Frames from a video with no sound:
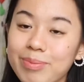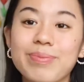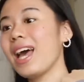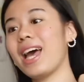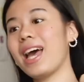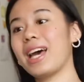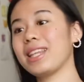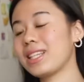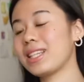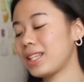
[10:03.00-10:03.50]

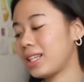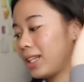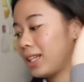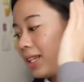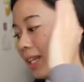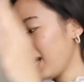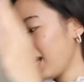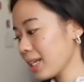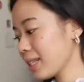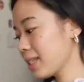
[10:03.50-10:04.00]
And then the
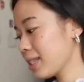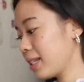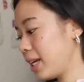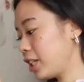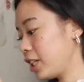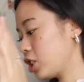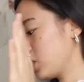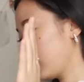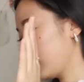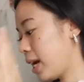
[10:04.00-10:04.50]
next
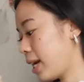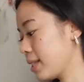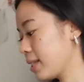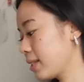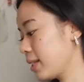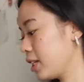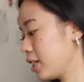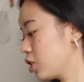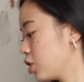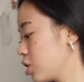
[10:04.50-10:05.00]
stage, the last
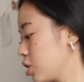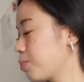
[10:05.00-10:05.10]
stage, is